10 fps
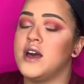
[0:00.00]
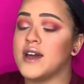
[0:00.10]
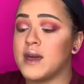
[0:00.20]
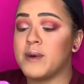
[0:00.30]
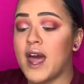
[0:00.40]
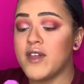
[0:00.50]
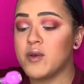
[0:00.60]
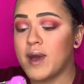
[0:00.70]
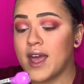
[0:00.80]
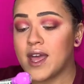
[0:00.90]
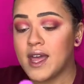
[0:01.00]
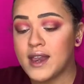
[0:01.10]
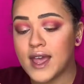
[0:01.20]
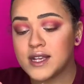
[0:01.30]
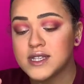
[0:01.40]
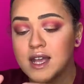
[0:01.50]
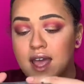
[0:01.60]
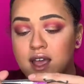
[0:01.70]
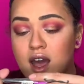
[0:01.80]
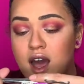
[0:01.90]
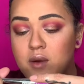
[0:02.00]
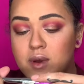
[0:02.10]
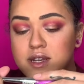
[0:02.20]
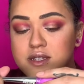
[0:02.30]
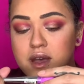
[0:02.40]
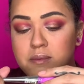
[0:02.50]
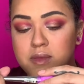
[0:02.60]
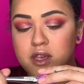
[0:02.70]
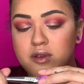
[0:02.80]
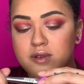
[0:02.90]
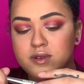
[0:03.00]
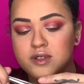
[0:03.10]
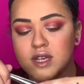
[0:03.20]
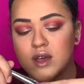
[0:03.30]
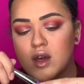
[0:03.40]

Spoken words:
Okay, but either way, next thing I got was a Muse